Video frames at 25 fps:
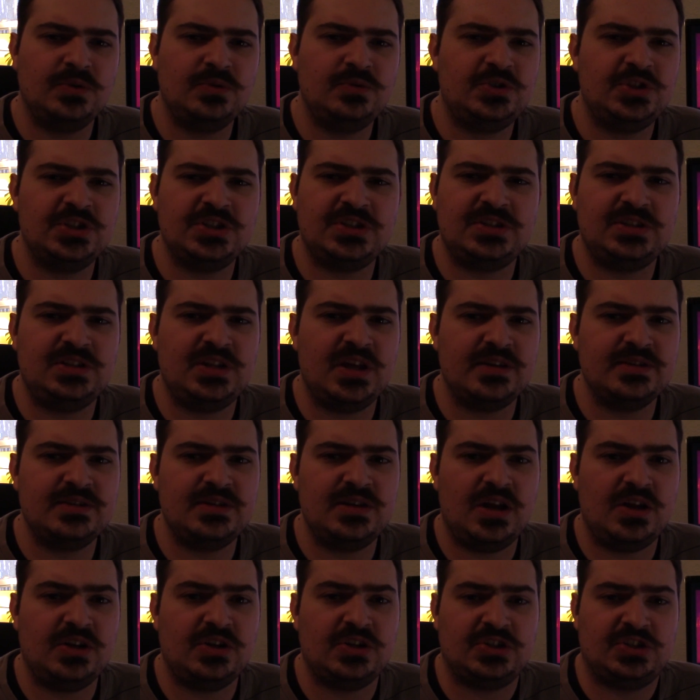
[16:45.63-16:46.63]
who just doesn't
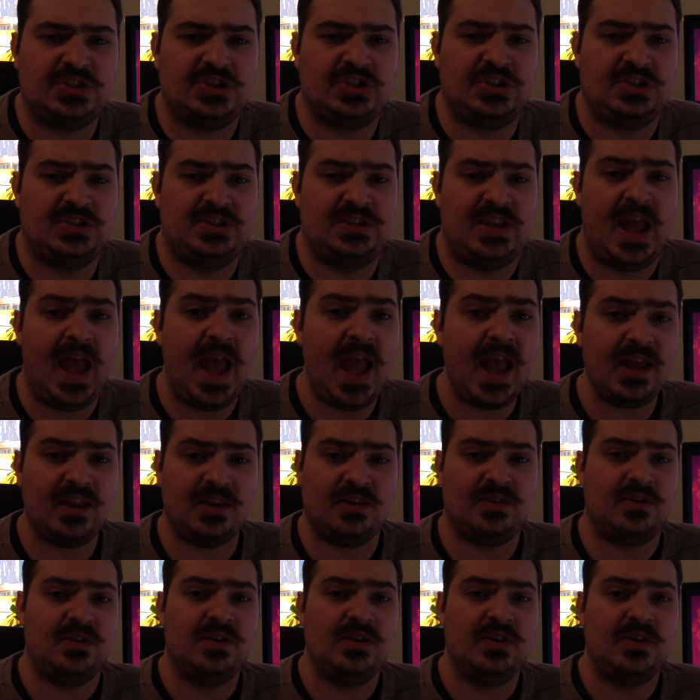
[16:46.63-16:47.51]
understand